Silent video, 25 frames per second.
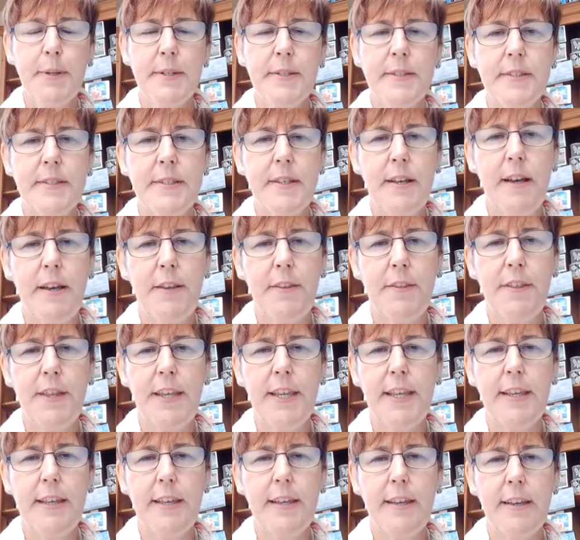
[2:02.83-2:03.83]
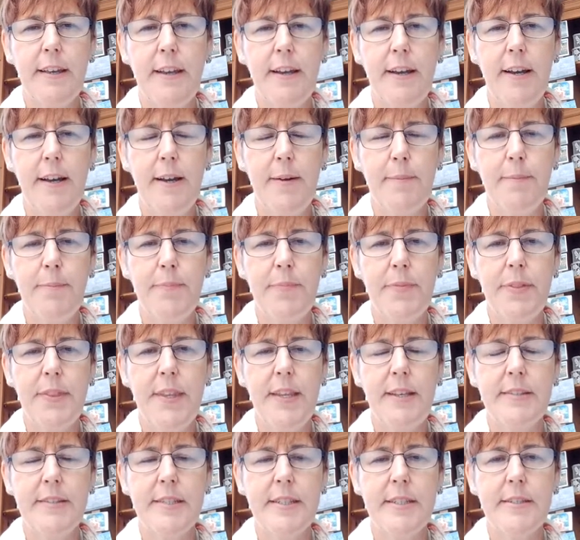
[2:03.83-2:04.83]
But I think
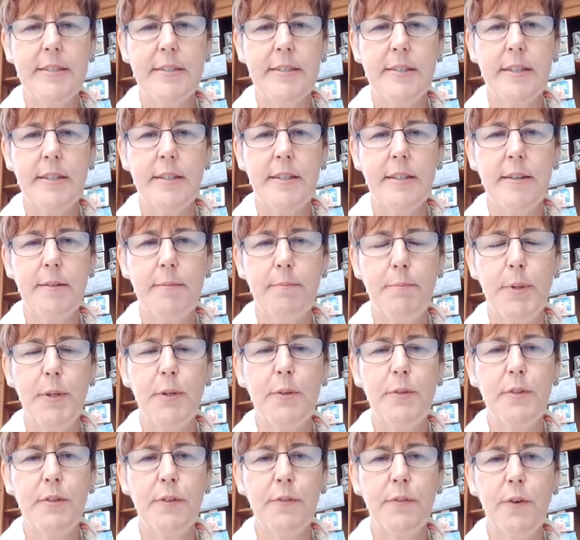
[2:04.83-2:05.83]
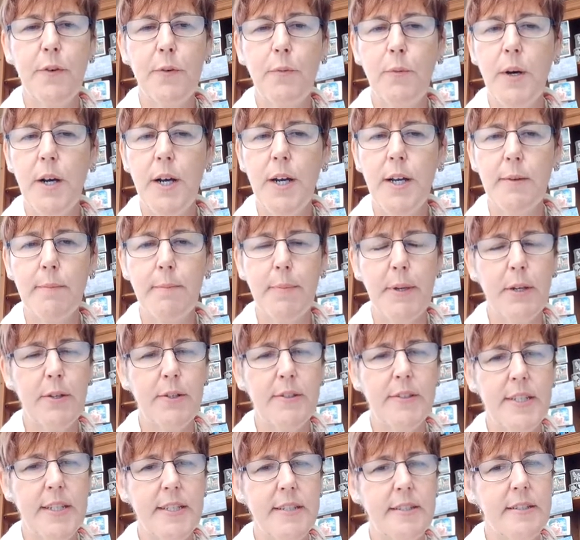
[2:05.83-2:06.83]
this is beautiful work
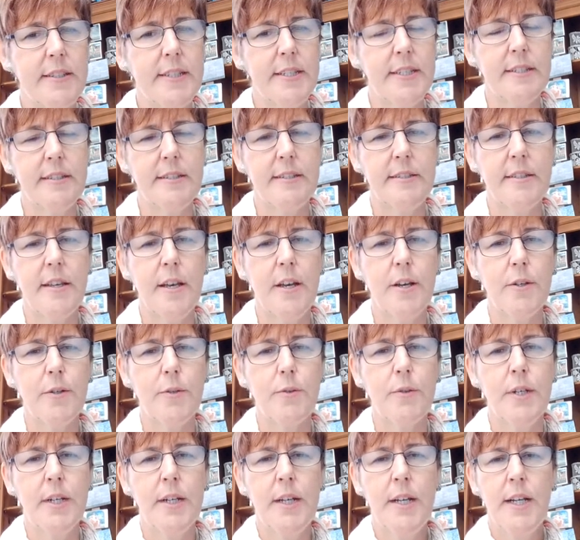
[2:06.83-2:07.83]
because it's just so